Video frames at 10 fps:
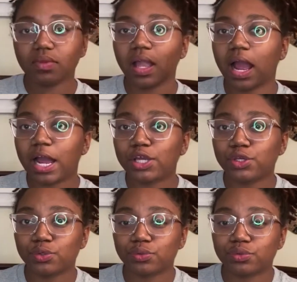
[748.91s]
I
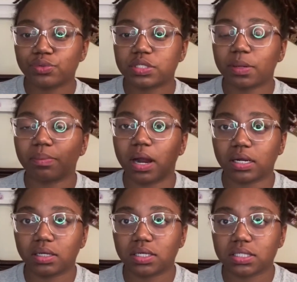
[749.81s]
use
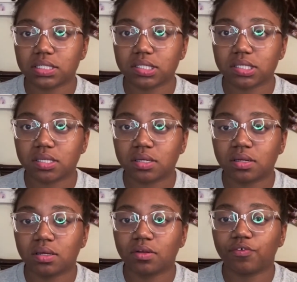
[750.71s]
products
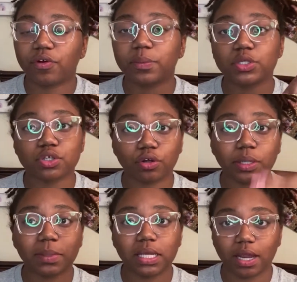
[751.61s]
from this girl
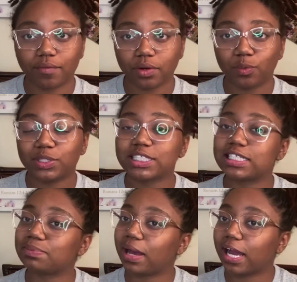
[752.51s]
named Kiara, which
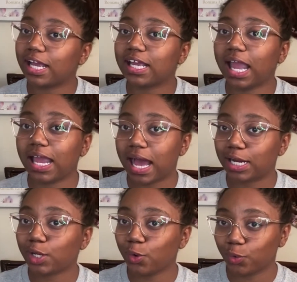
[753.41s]
is by
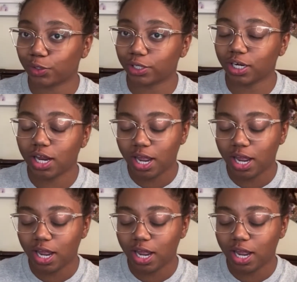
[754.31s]
Chaotic Corner.